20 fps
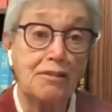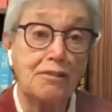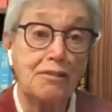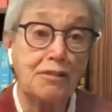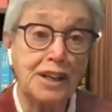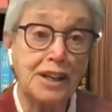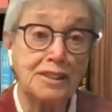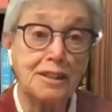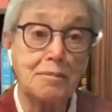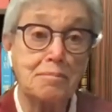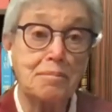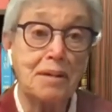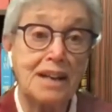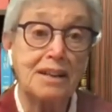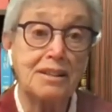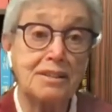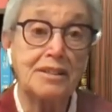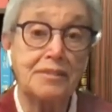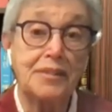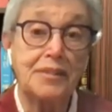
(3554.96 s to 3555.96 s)
how I
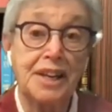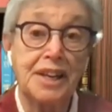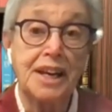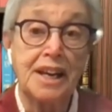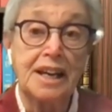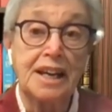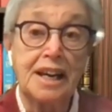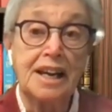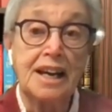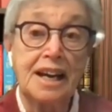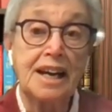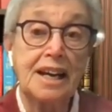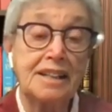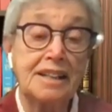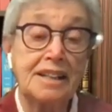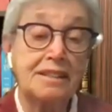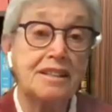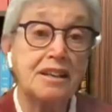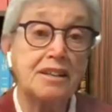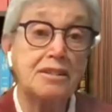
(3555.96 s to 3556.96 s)
felt about it
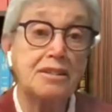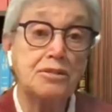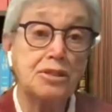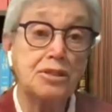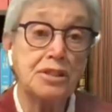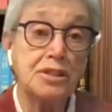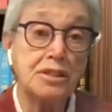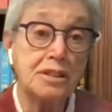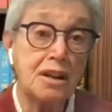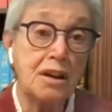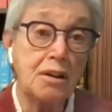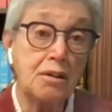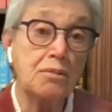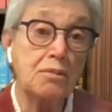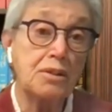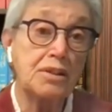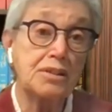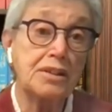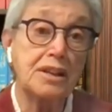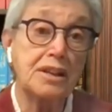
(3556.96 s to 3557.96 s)
and uh, you should
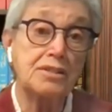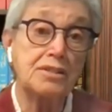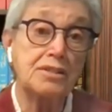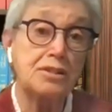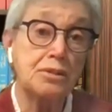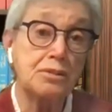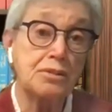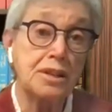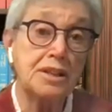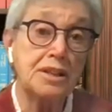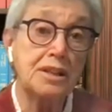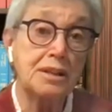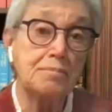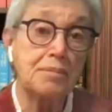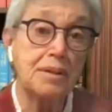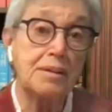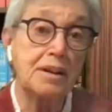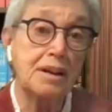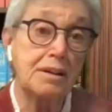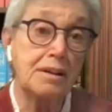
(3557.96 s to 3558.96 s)
know
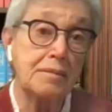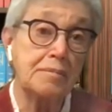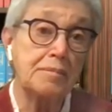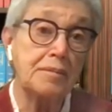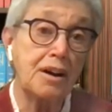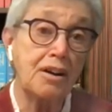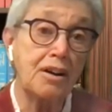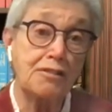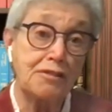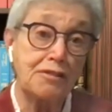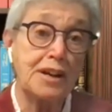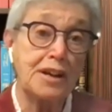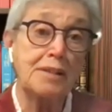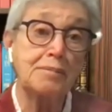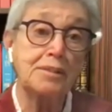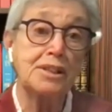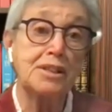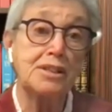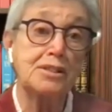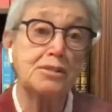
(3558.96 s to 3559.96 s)
during the um,
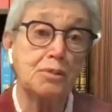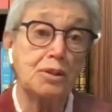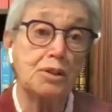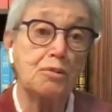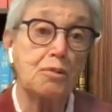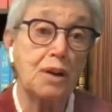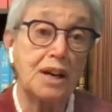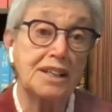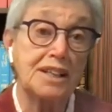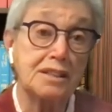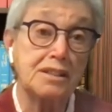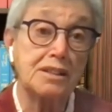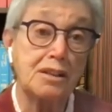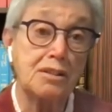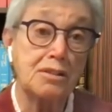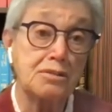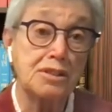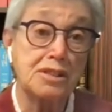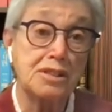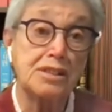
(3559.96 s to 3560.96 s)
our families were
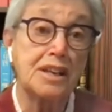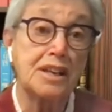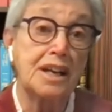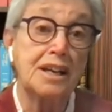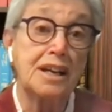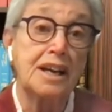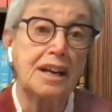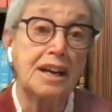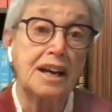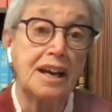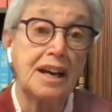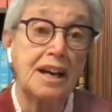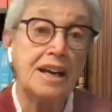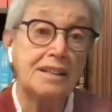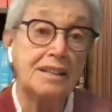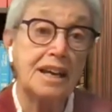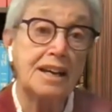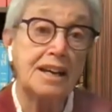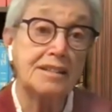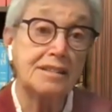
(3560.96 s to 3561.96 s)
quite close
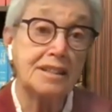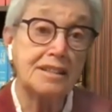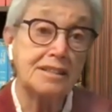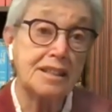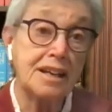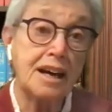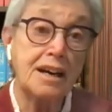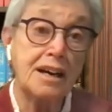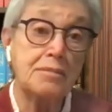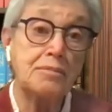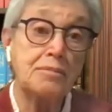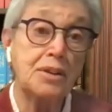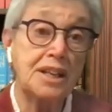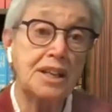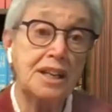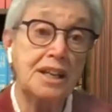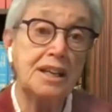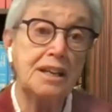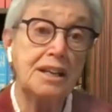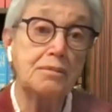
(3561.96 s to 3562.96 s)
and at the
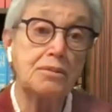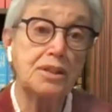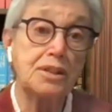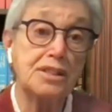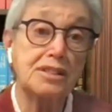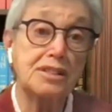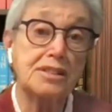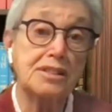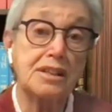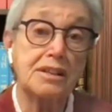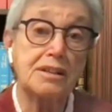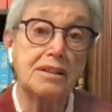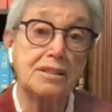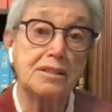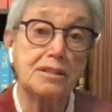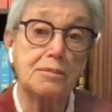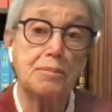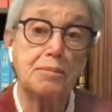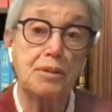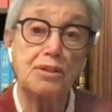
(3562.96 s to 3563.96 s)
time when he
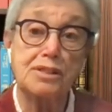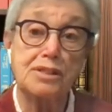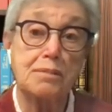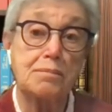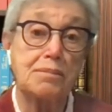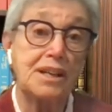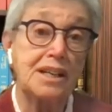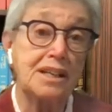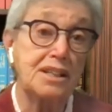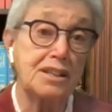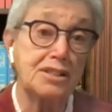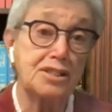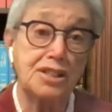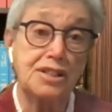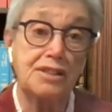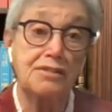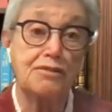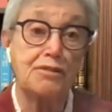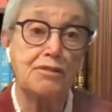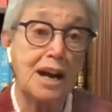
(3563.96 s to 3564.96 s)
was uh, supposed to
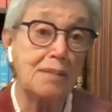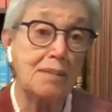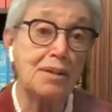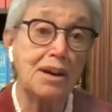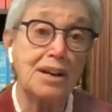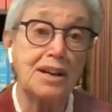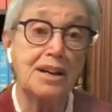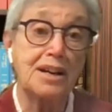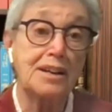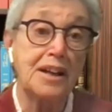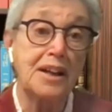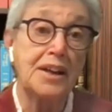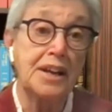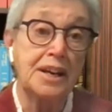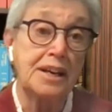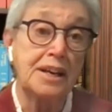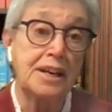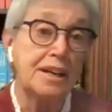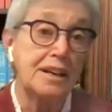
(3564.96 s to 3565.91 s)
be the chief rabbi